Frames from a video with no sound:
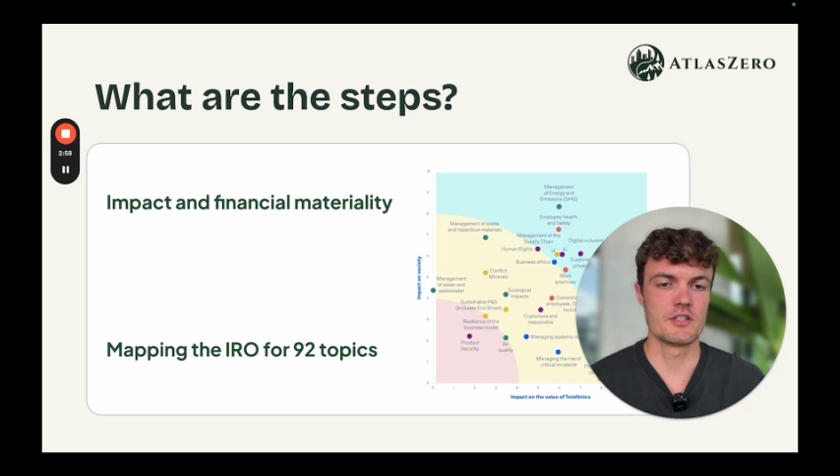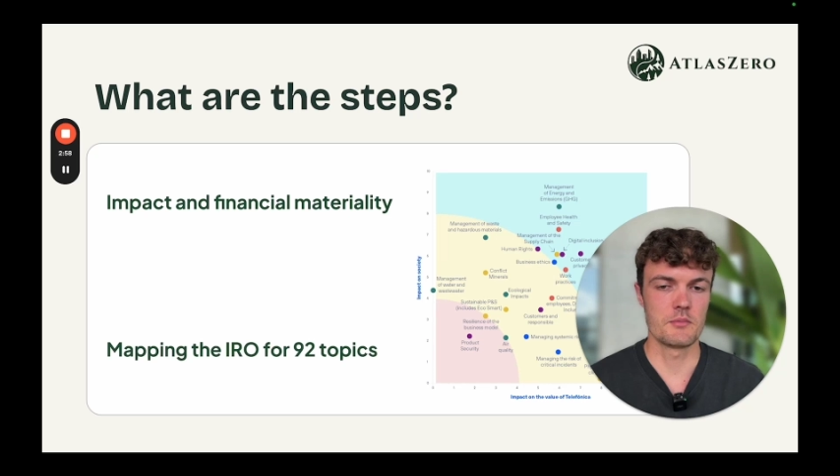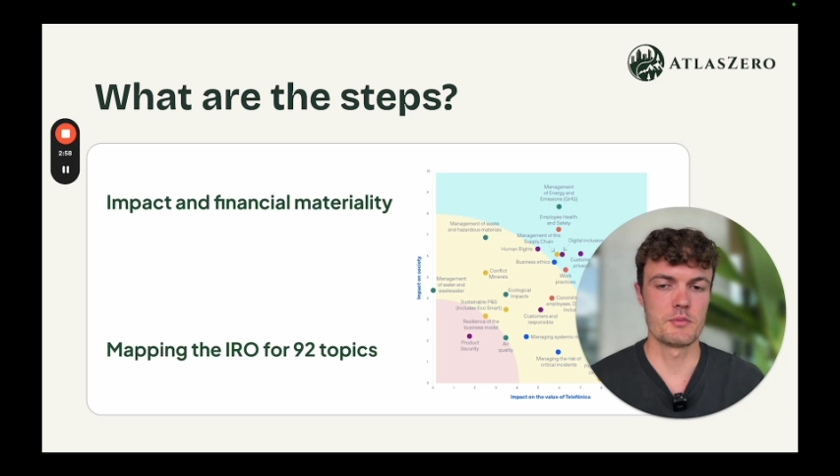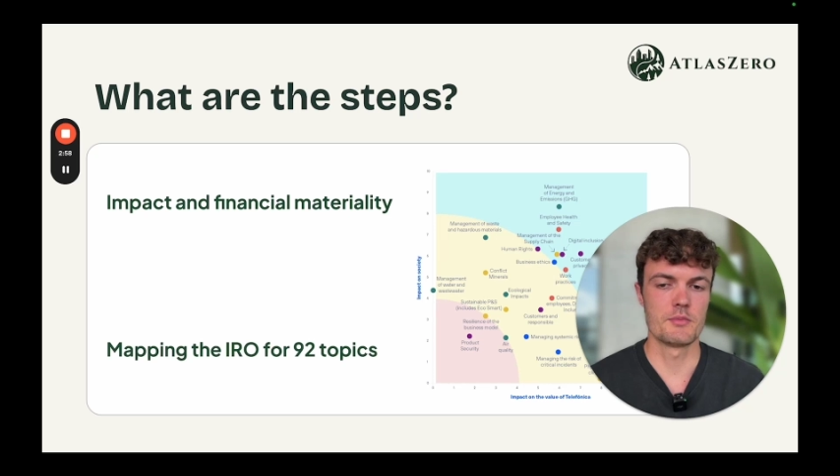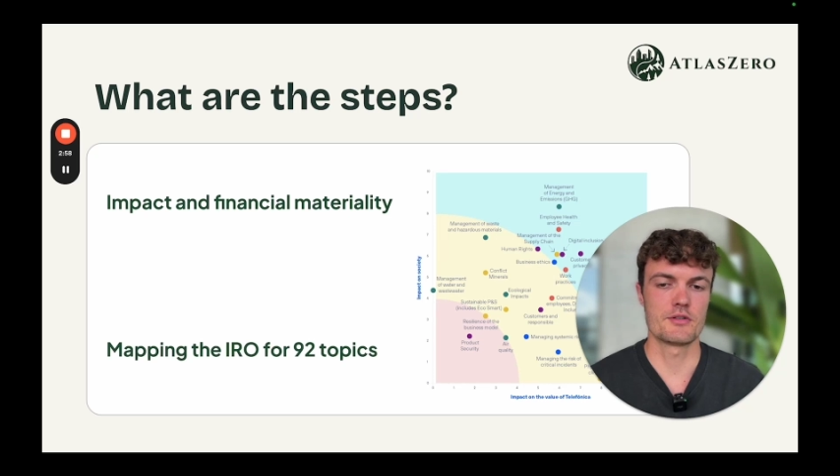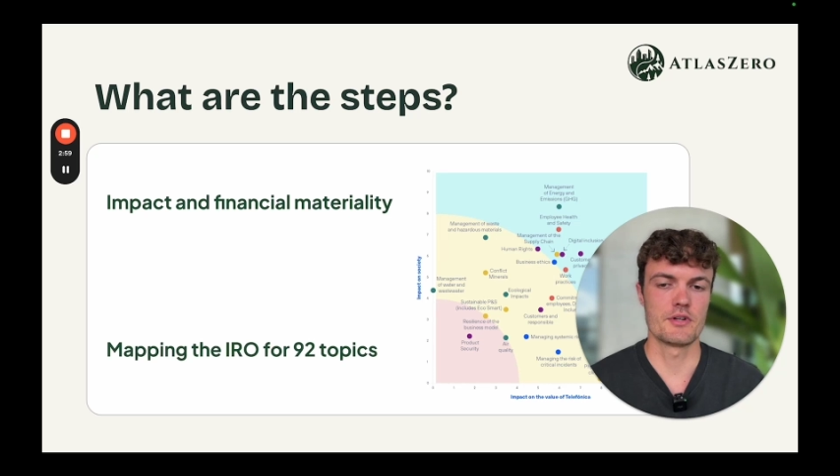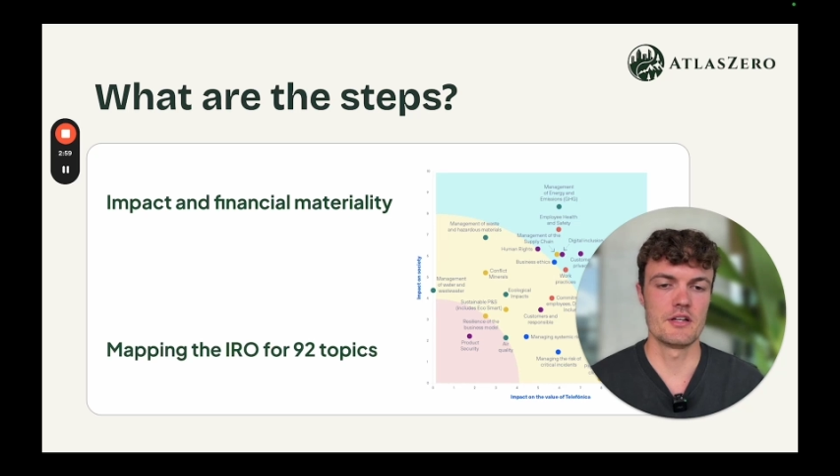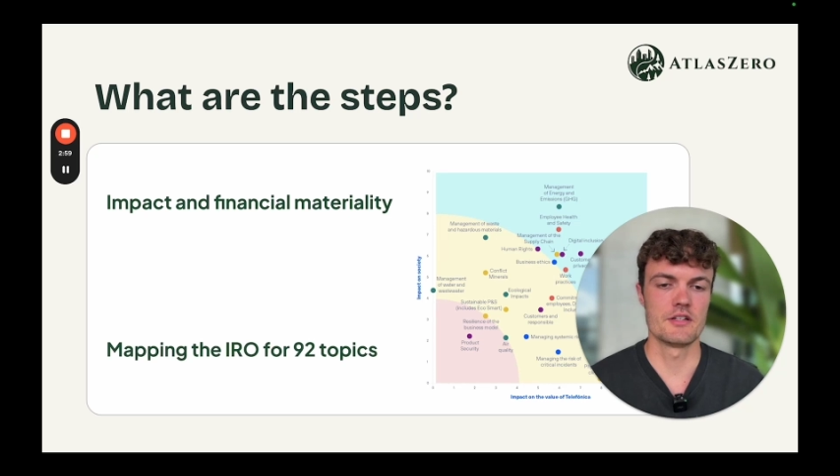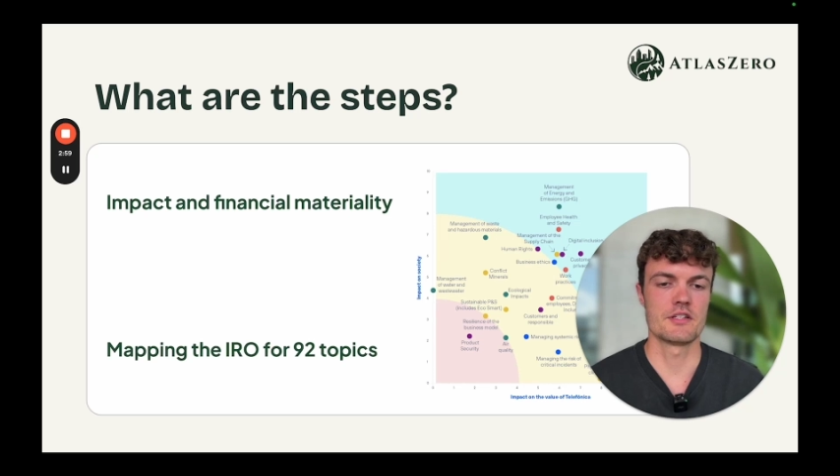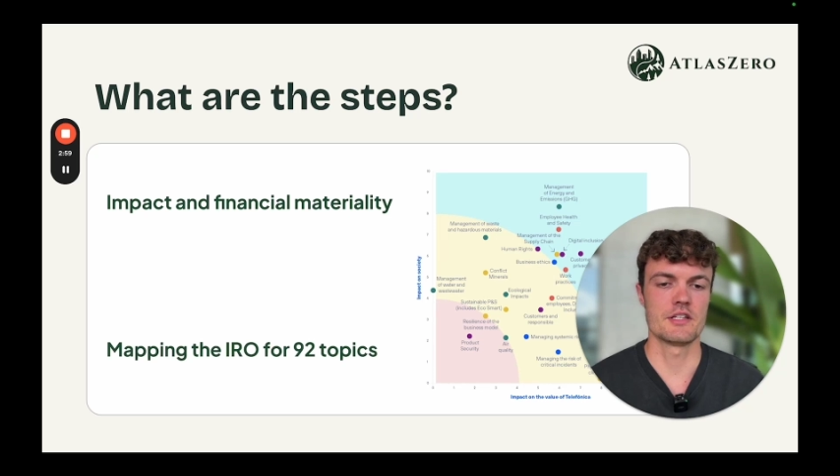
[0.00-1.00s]
double
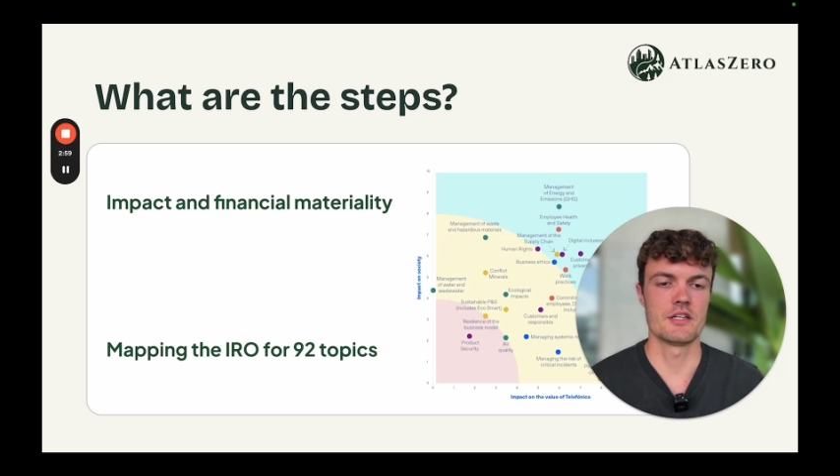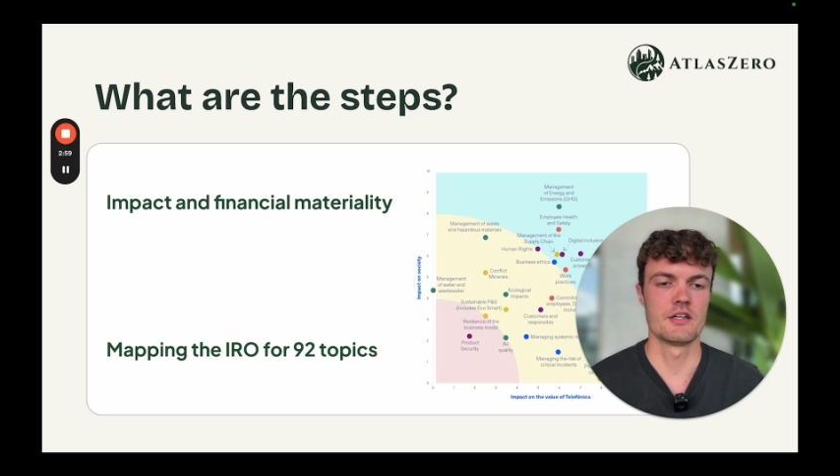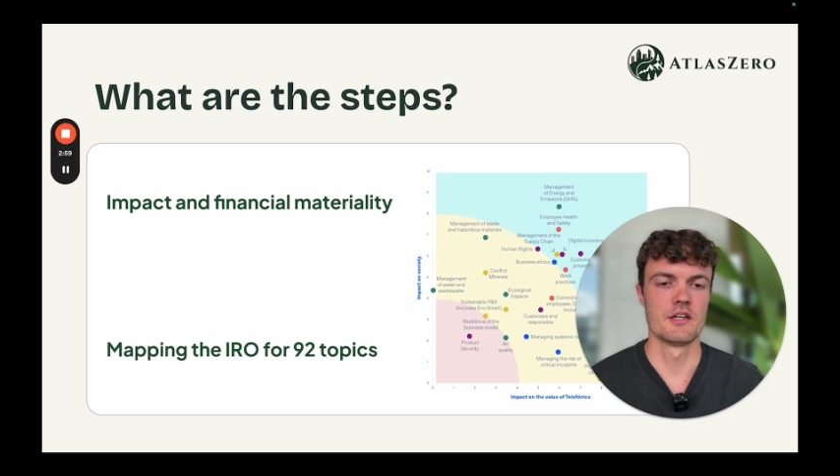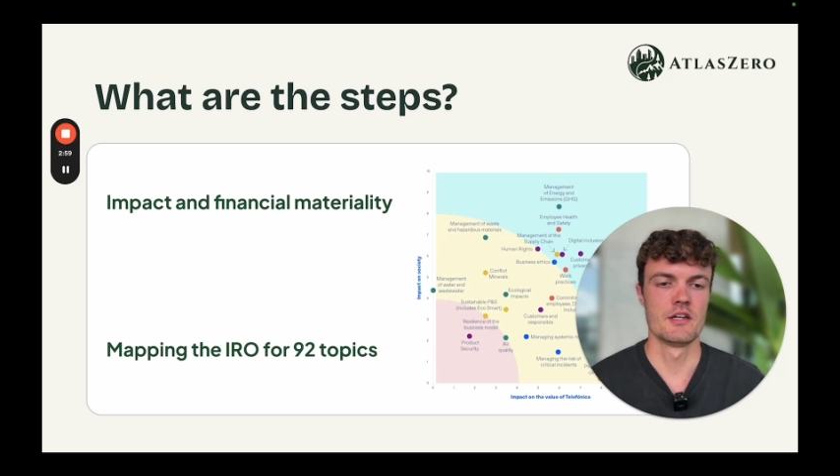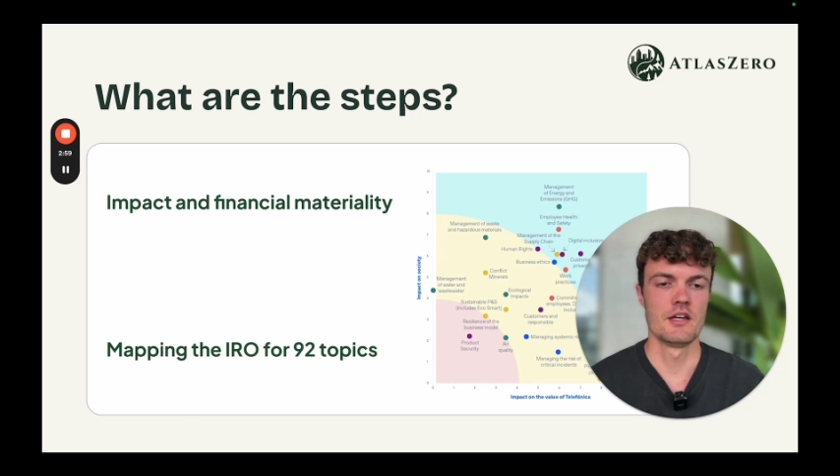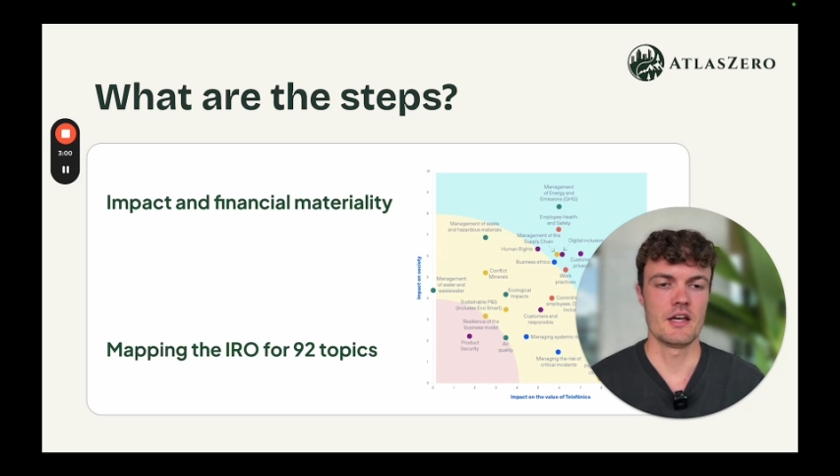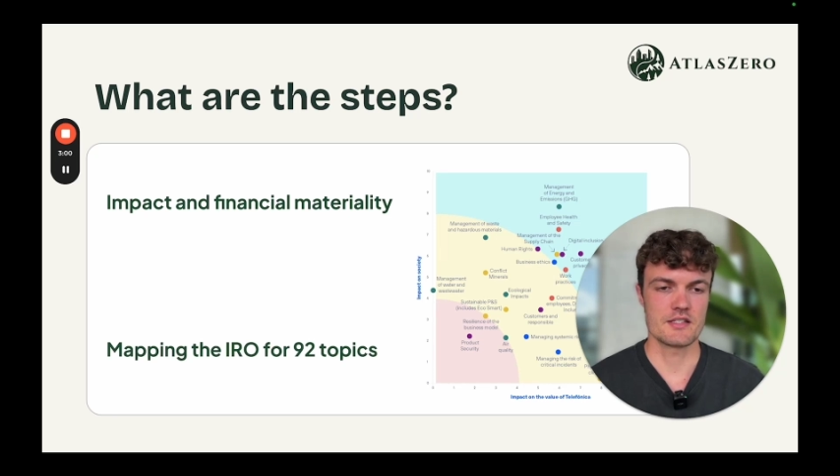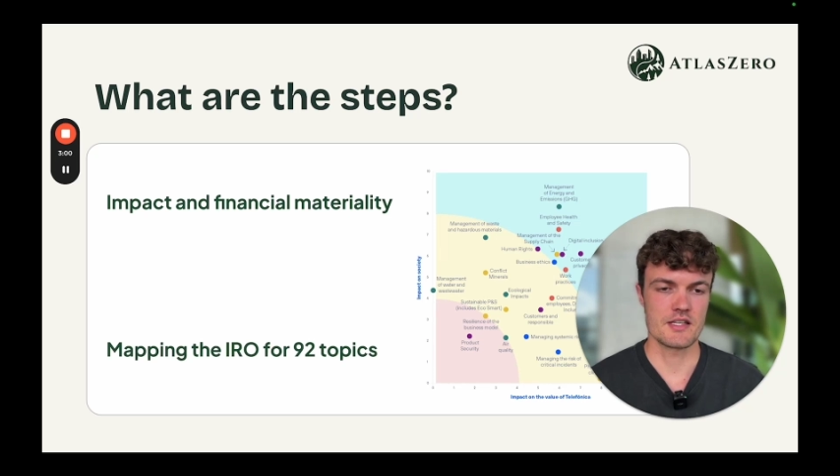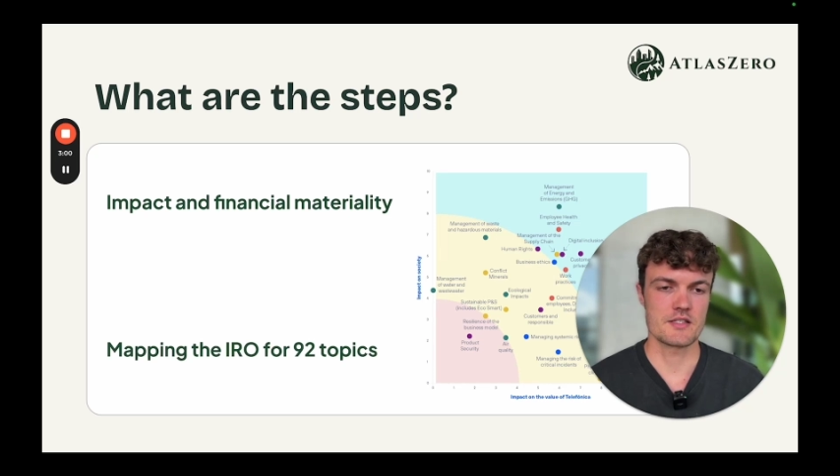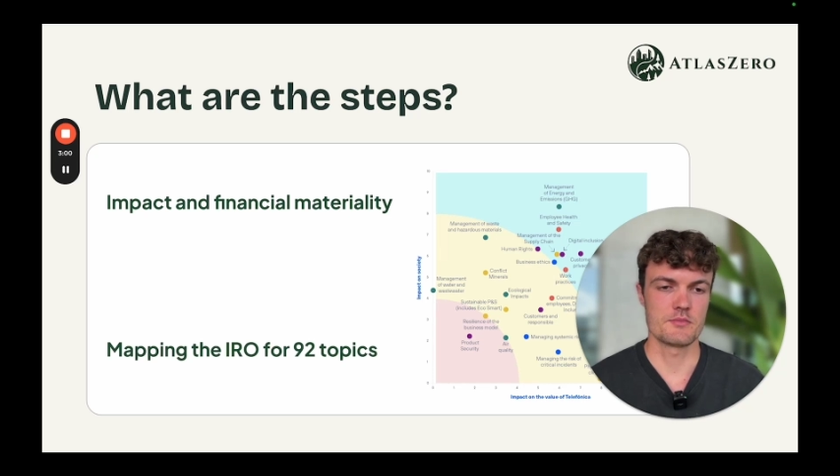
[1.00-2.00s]
materiality
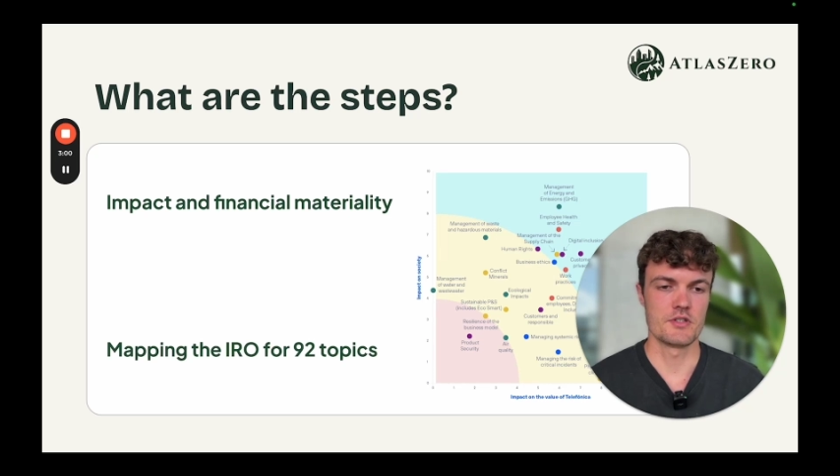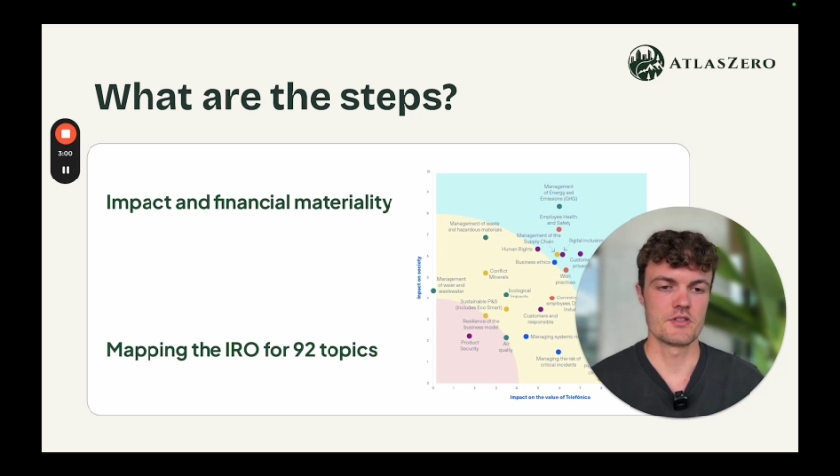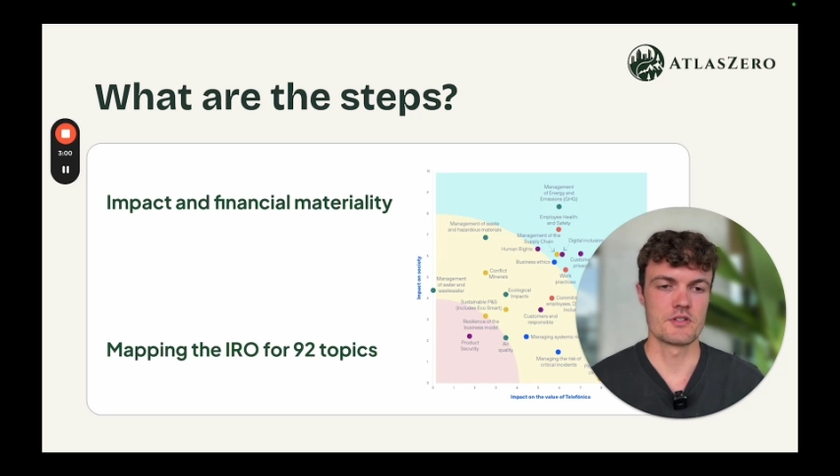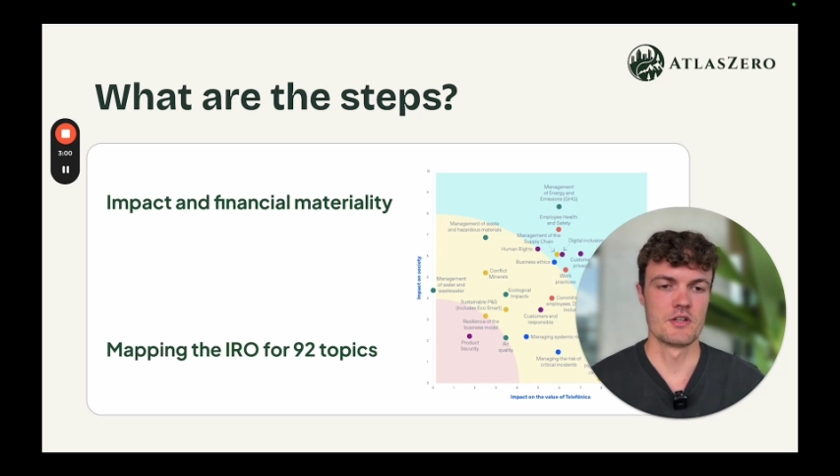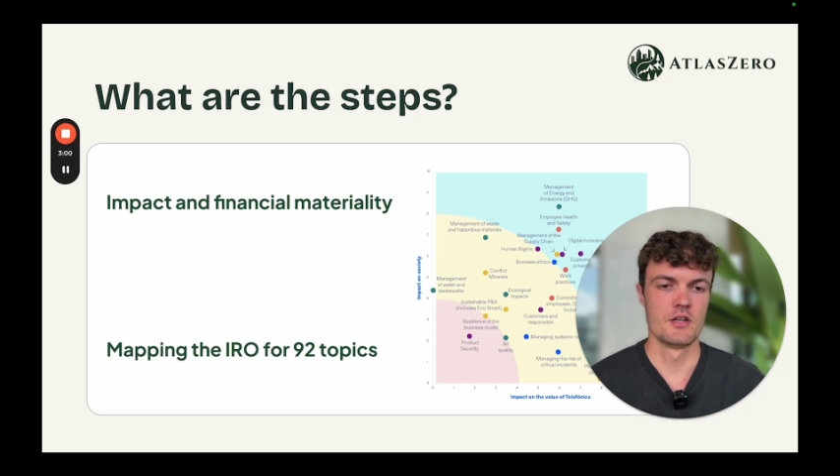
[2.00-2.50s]
assessment.